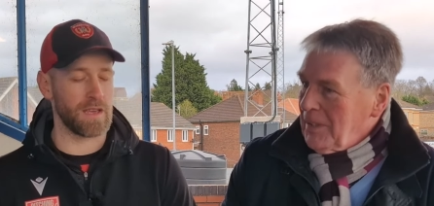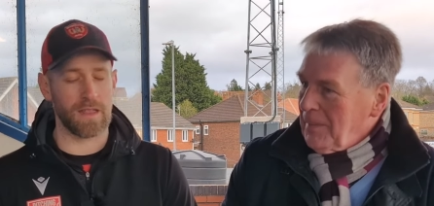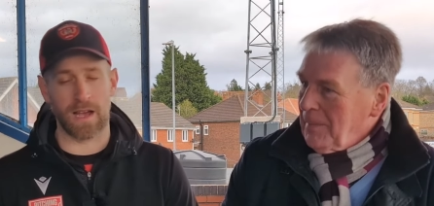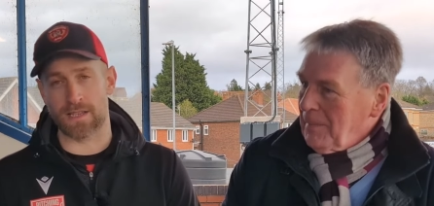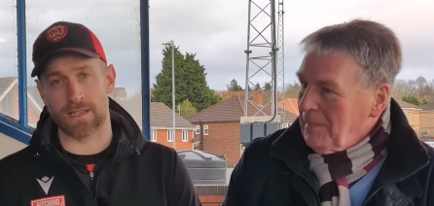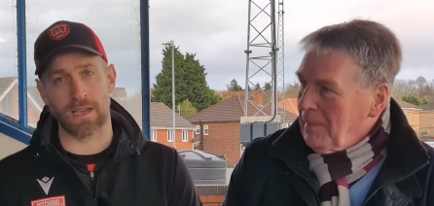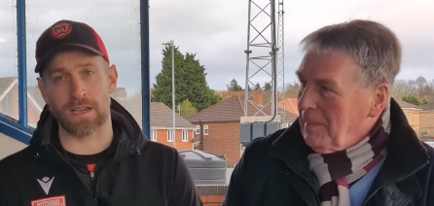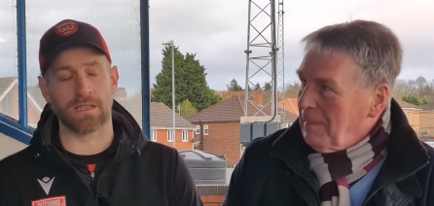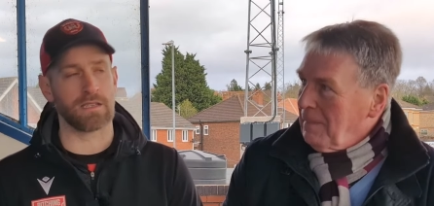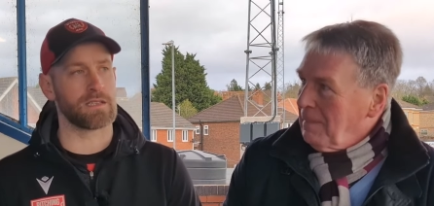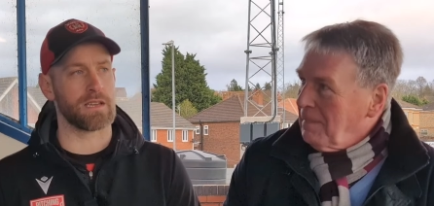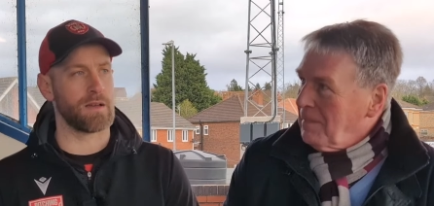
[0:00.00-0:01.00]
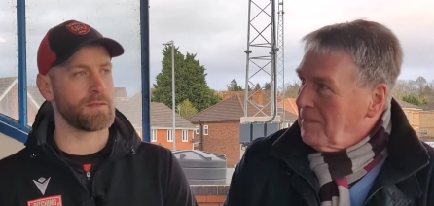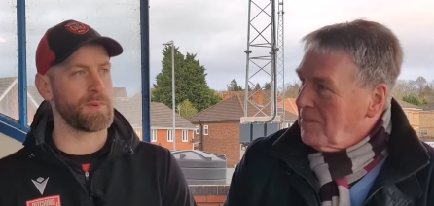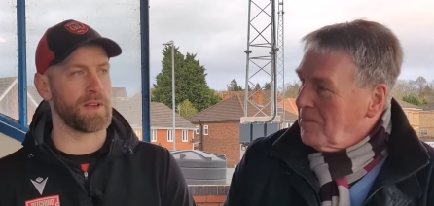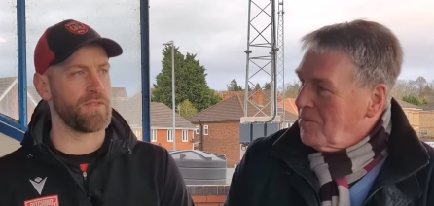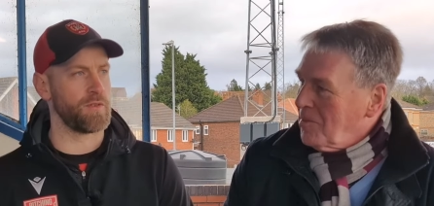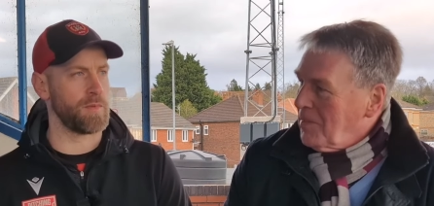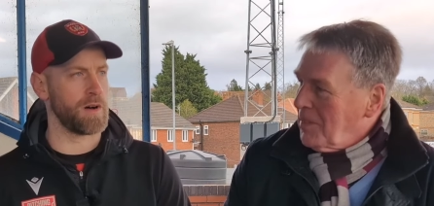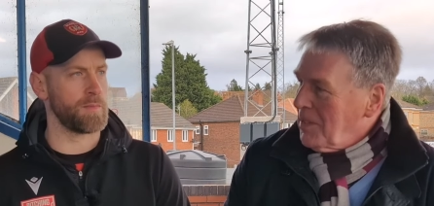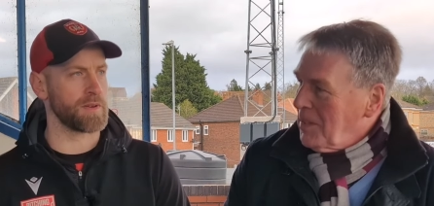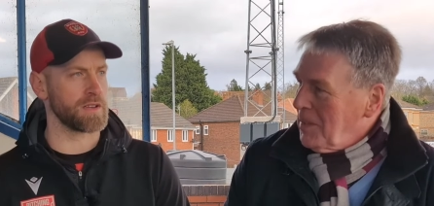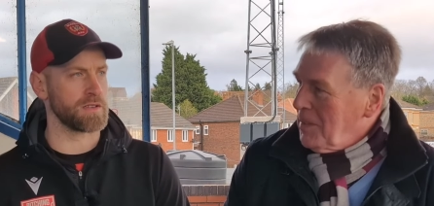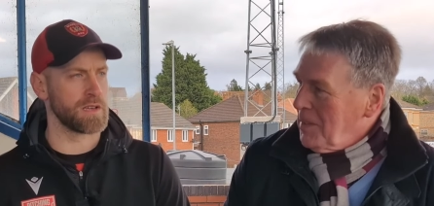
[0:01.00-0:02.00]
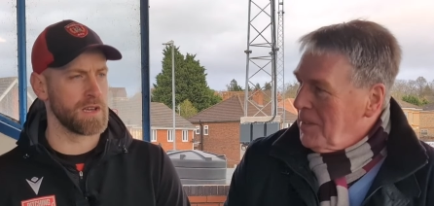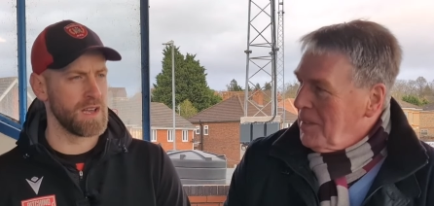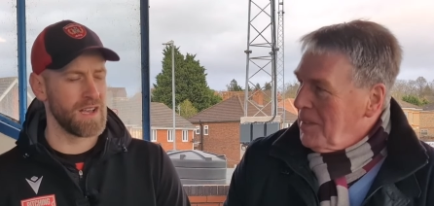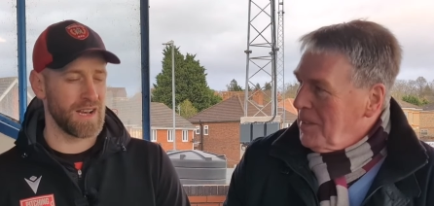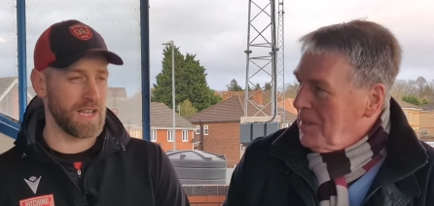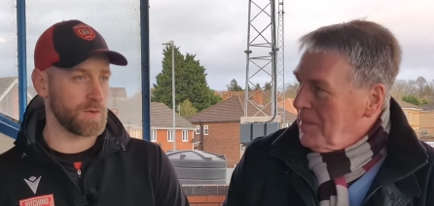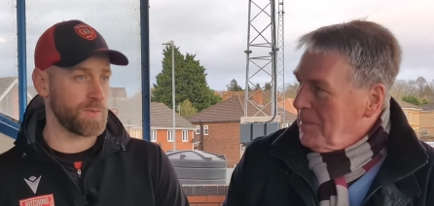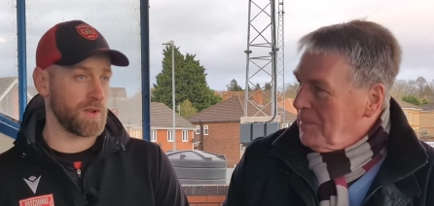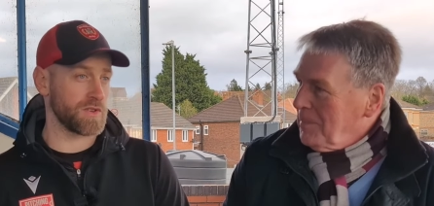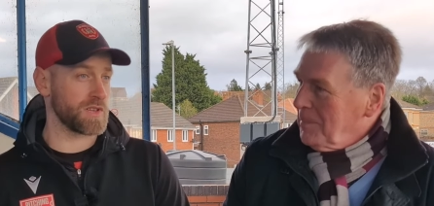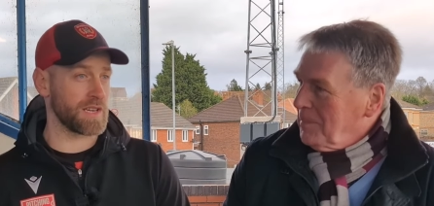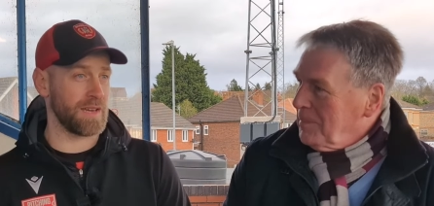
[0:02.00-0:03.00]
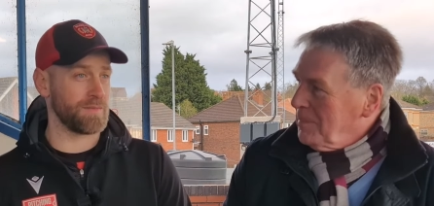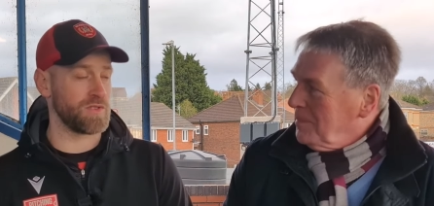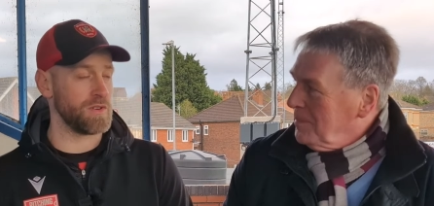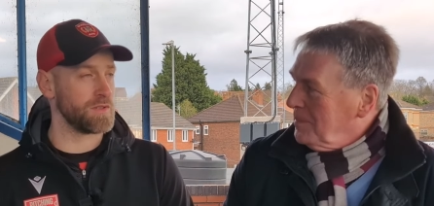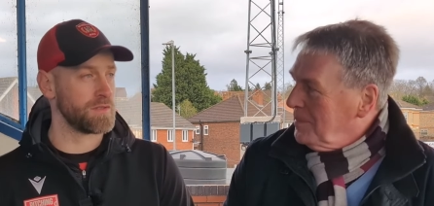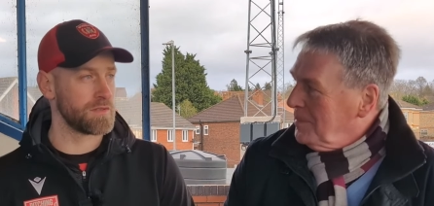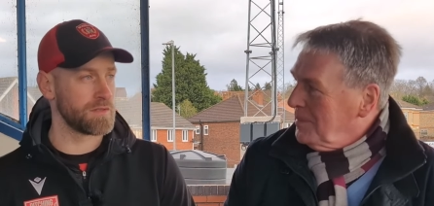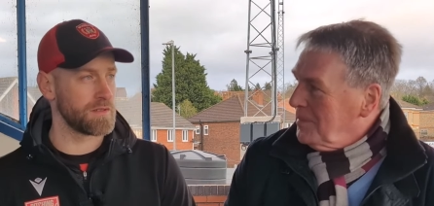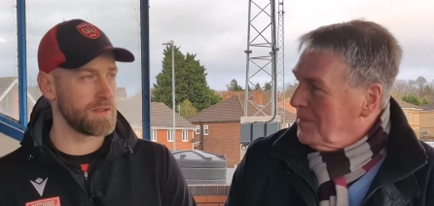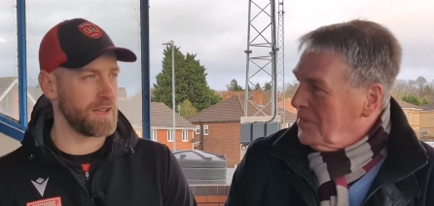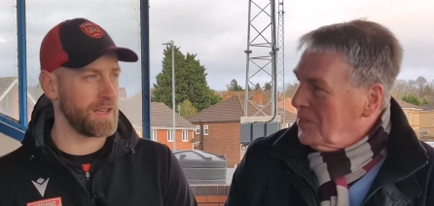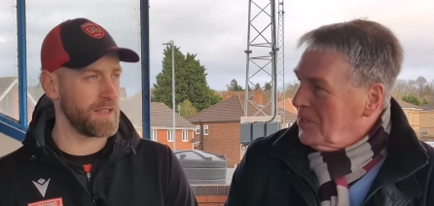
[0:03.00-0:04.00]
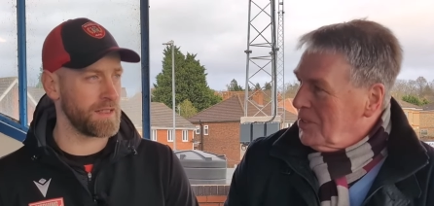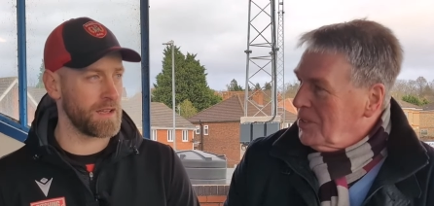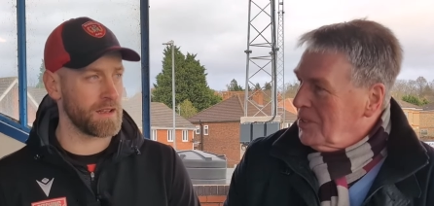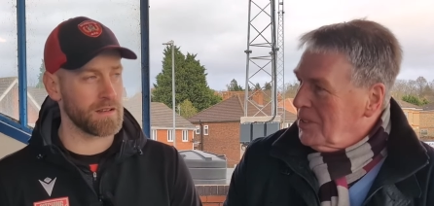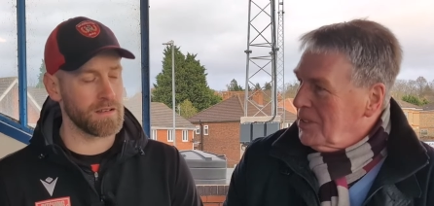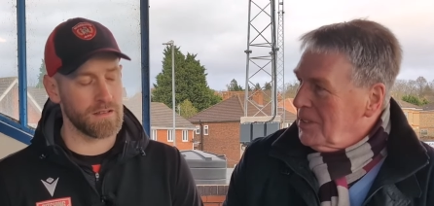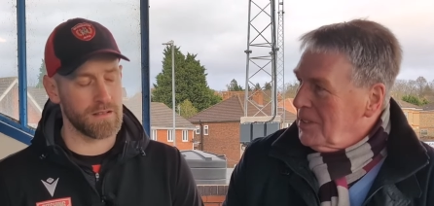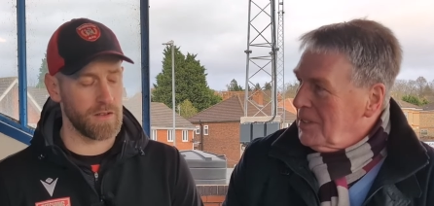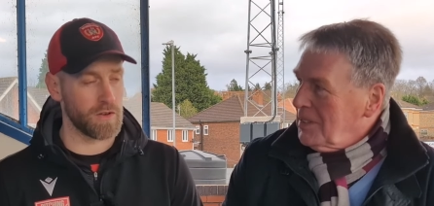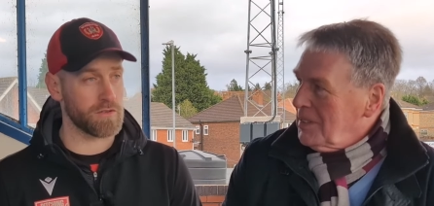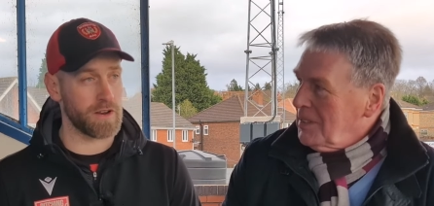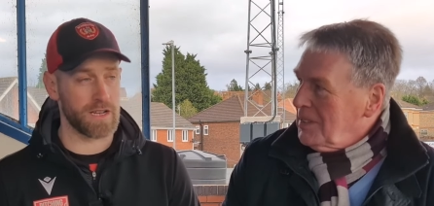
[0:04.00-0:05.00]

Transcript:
Speaker 1: that is the easiest time to play football because, let's be honest, the game's done. And, and look,